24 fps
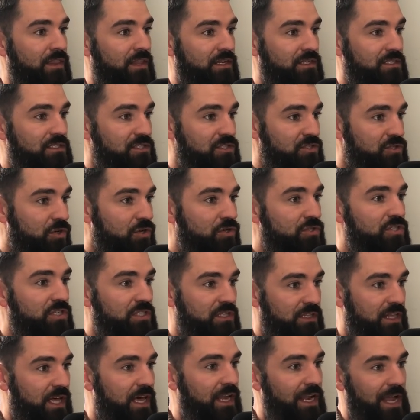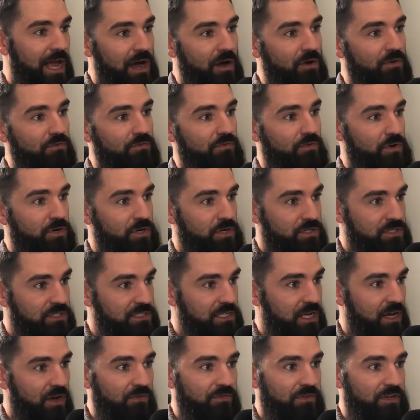absolutely. And then searching that out for
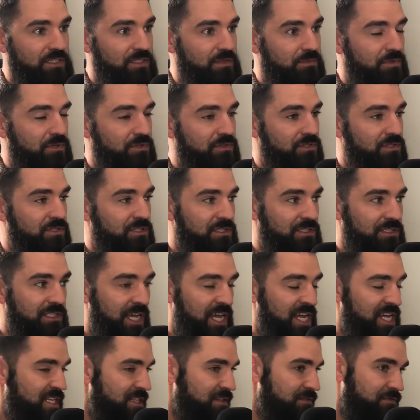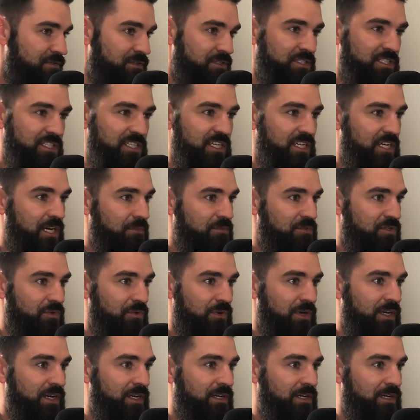yourself as opposed to just taking the first thing that comes and, your